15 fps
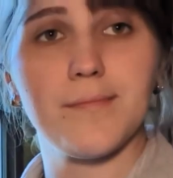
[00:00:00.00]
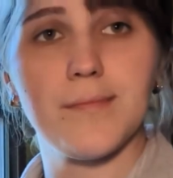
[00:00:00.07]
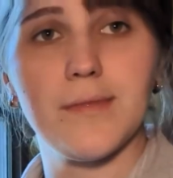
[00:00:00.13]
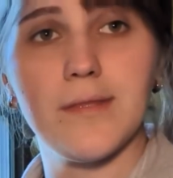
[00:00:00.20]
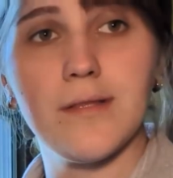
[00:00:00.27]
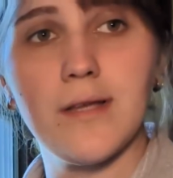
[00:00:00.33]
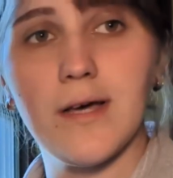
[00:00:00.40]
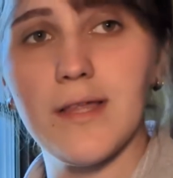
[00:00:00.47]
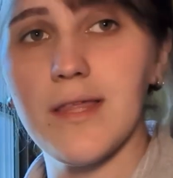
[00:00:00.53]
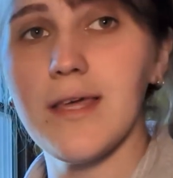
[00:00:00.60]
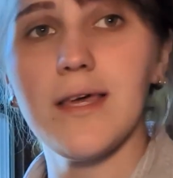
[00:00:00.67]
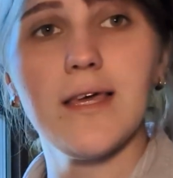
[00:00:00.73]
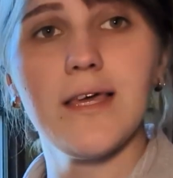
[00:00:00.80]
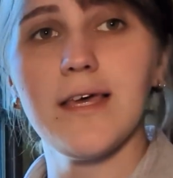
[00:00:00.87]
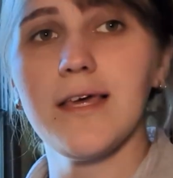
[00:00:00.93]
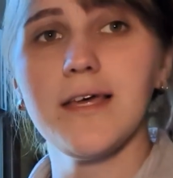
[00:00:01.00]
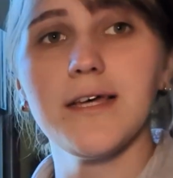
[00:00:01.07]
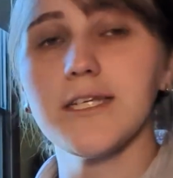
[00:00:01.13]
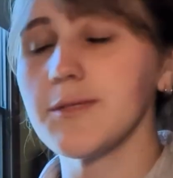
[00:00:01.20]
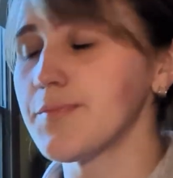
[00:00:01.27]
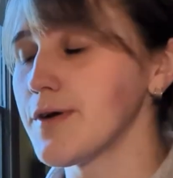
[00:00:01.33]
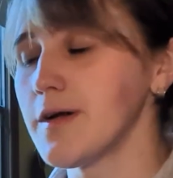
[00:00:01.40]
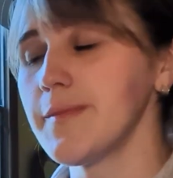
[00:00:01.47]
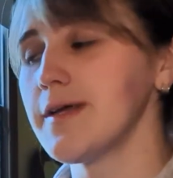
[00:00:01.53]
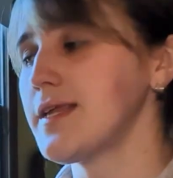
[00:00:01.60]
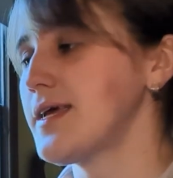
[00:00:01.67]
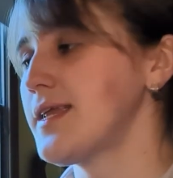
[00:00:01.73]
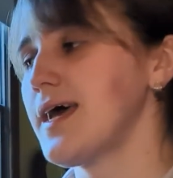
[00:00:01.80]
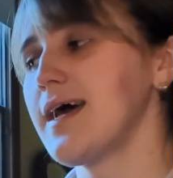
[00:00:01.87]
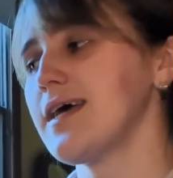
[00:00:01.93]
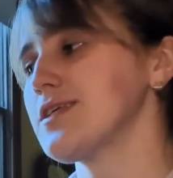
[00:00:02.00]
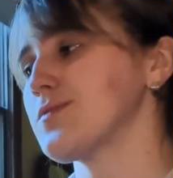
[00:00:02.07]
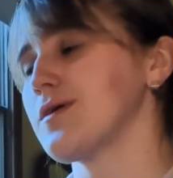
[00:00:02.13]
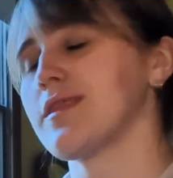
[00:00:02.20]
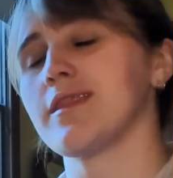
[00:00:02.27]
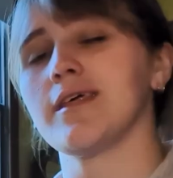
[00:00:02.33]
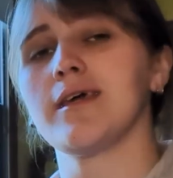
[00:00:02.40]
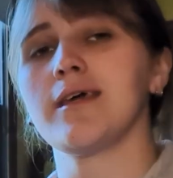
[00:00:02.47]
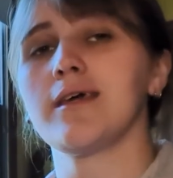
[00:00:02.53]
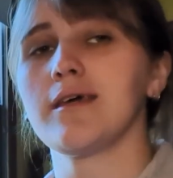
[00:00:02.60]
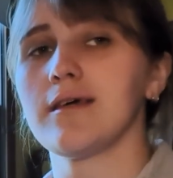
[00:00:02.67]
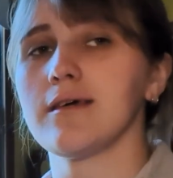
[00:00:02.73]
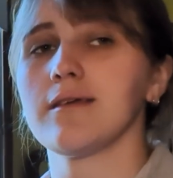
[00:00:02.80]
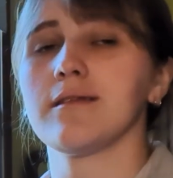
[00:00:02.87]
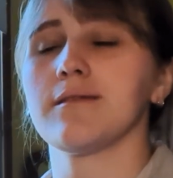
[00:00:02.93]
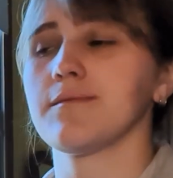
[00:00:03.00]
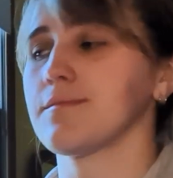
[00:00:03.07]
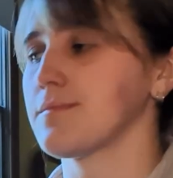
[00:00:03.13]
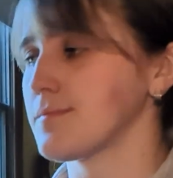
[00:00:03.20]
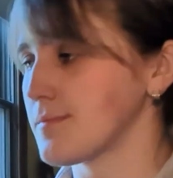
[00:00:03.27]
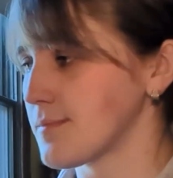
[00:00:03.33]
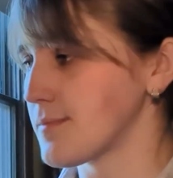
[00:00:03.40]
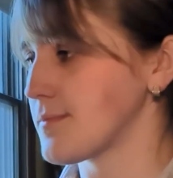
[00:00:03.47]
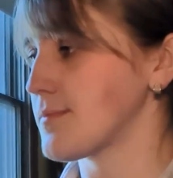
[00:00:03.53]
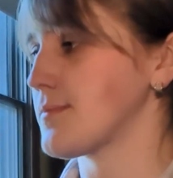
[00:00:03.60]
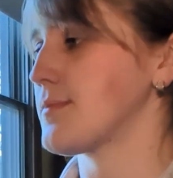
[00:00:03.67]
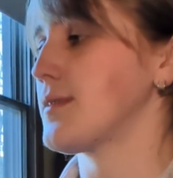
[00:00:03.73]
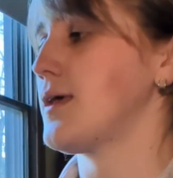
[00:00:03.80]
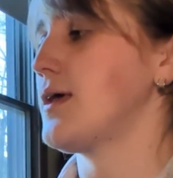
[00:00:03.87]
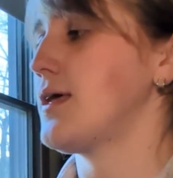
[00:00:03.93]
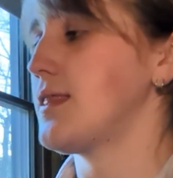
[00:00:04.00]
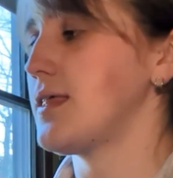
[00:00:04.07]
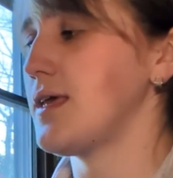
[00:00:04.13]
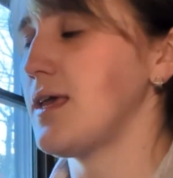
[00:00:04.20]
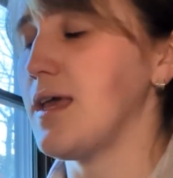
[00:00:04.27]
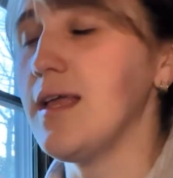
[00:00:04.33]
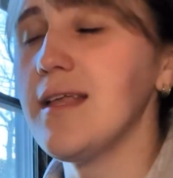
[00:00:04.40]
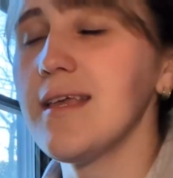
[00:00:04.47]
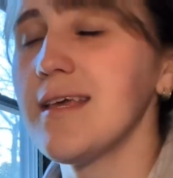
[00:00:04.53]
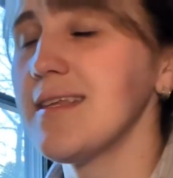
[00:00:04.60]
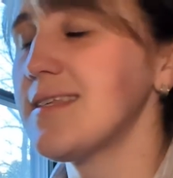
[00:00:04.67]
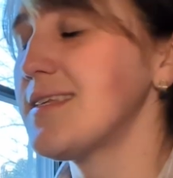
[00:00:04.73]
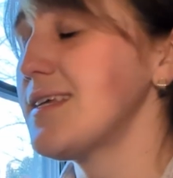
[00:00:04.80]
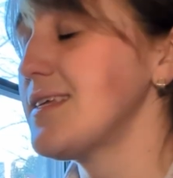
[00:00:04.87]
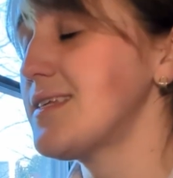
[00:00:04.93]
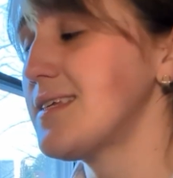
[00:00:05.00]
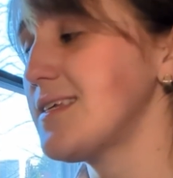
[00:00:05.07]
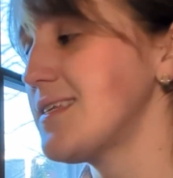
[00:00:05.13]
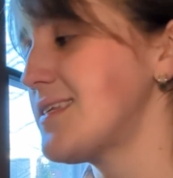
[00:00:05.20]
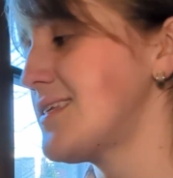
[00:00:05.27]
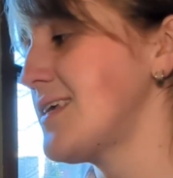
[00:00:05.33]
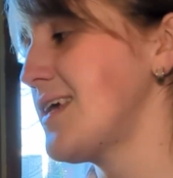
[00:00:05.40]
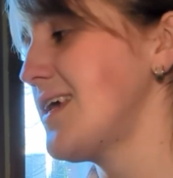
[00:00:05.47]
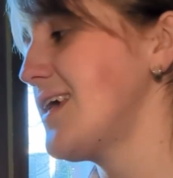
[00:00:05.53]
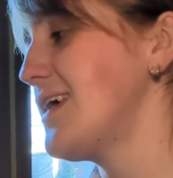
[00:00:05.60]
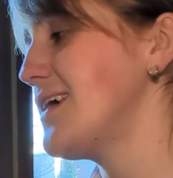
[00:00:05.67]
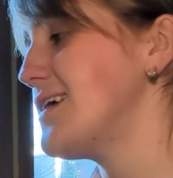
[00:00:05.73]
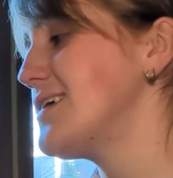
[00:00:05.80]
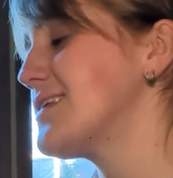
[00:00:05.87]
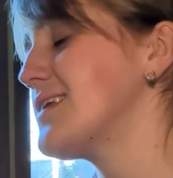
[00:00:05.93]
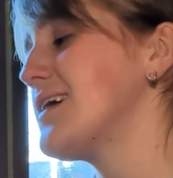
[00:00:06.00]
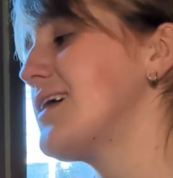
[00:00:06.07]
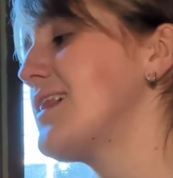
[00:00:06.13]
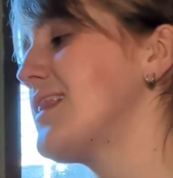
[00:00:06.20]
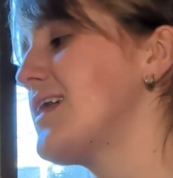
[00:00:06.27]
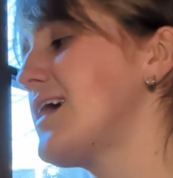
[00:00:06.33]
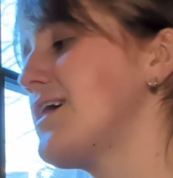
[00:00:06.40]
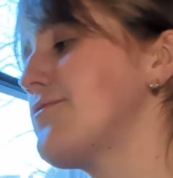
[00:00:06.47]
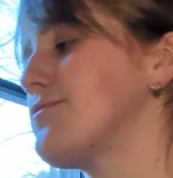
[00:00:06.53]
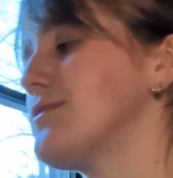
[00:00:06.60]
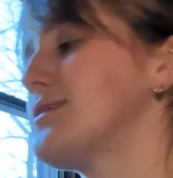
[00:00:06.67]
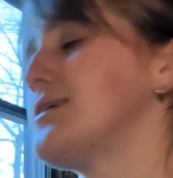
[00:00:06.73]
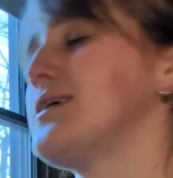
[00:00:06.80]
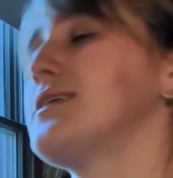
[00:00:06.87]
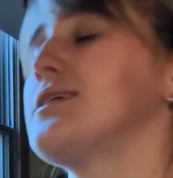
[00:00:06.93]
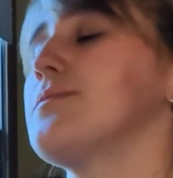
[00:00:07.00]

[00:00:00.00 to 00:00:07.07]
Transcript: Nothing is permanent as we think. The inconsistencies that life will tend to